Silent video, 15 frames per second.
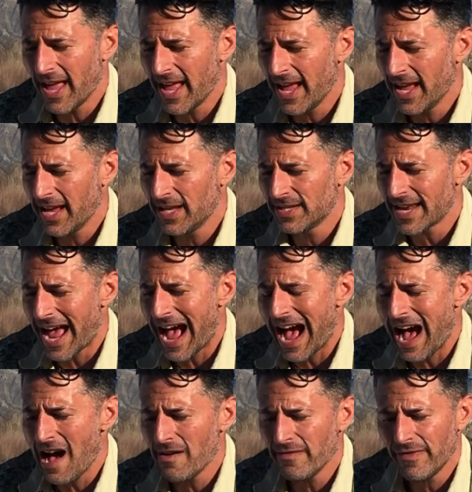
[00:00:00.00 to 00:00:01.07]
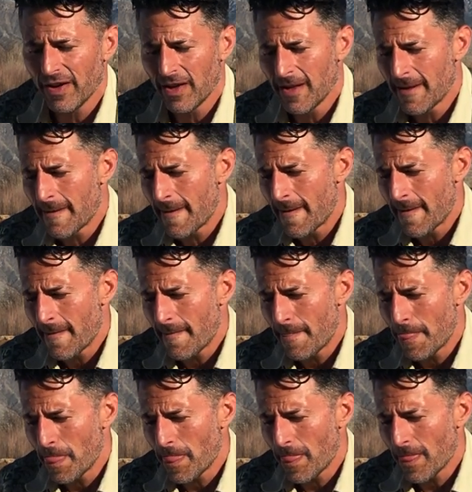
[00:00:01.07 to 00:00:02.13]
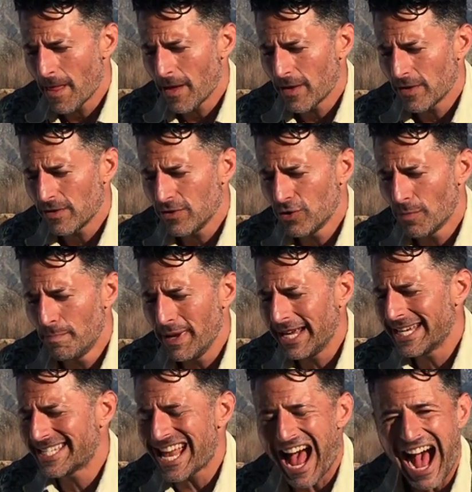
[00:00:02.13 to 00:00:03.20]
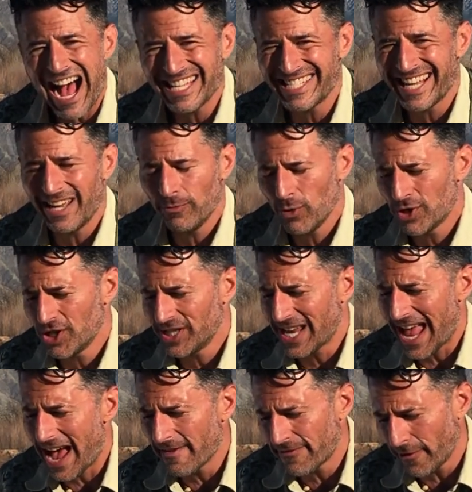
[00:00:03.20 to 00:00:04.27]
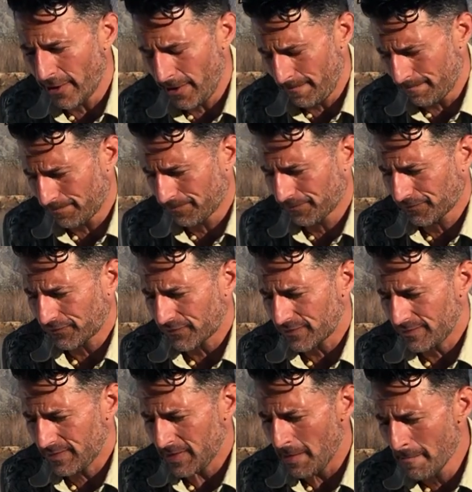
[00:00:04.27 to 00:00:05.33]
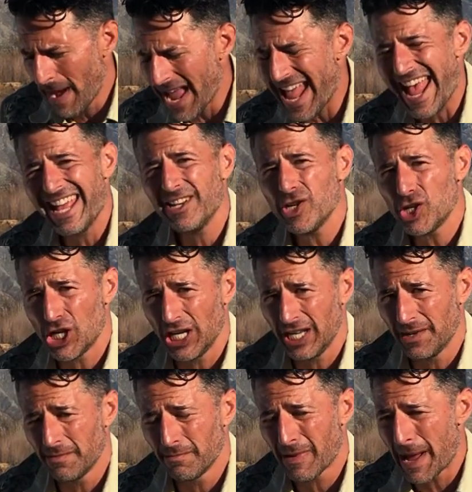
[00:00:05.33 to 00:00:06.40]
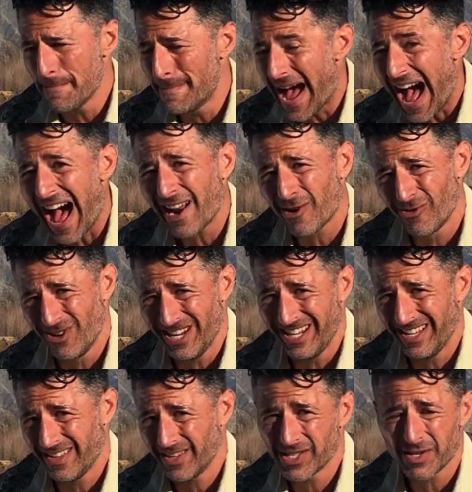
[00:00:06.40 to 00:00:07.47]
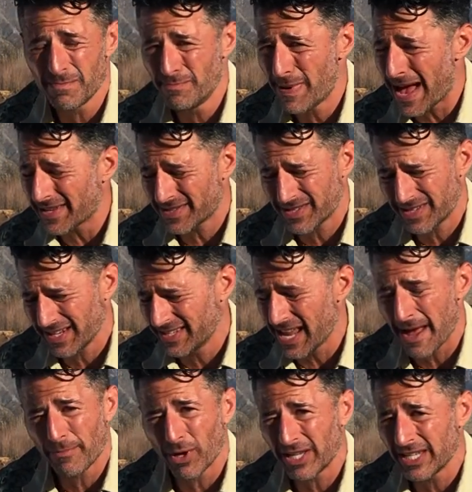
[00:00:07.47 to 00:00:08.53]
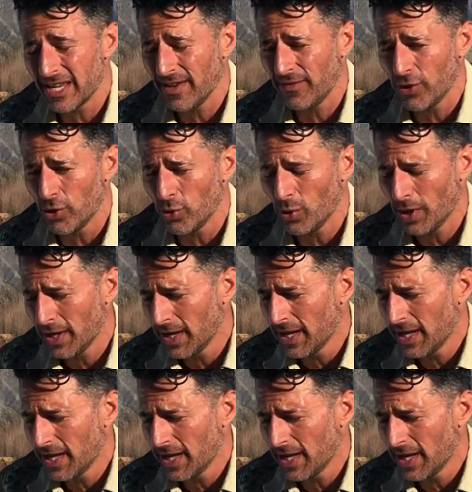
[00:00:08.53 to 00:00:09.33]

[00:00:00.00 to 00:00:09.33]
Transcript: and to have your biggest asset, which is effort, my engine, my battery, that's the best example I can give you,